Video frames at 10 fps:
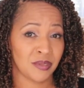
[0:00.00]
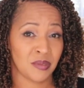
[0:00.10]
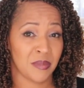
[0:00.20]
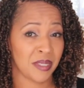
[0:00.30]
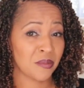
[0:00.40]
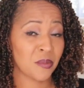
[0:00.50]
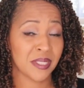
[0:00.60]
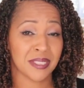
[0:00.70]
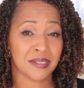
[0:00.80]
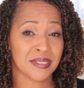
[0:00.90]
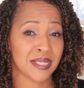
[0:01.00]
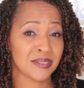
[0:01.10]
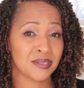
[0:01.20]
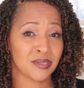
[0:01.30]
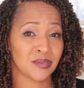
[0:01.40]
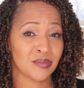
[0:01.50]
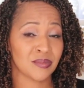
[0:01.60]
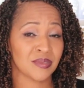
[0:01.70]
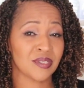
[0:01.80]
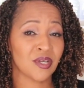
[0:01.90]
No matter what else I
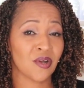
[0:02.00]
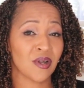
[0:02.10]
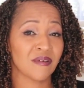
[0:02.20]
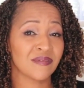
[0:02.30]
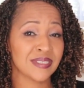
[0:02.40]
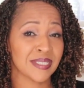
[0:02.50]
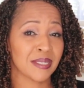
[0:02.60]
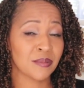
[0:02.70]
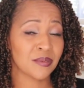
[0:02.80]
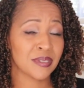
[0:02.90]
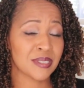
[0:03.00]
do, the coffee table